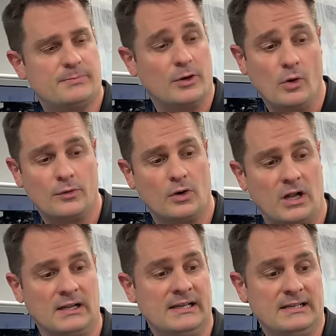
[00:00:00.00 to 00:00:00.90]
but
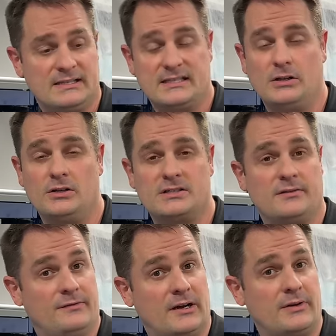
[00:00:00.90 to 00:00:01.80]
overall it still looks
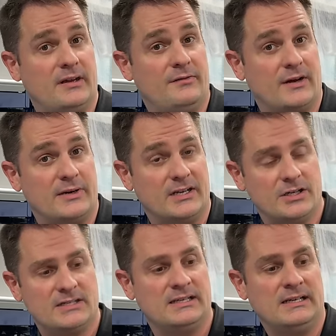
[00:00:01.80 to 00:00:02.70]
very, very
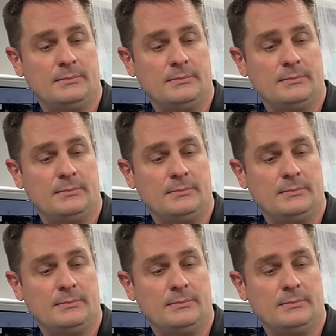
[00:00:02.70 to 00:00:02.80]
good.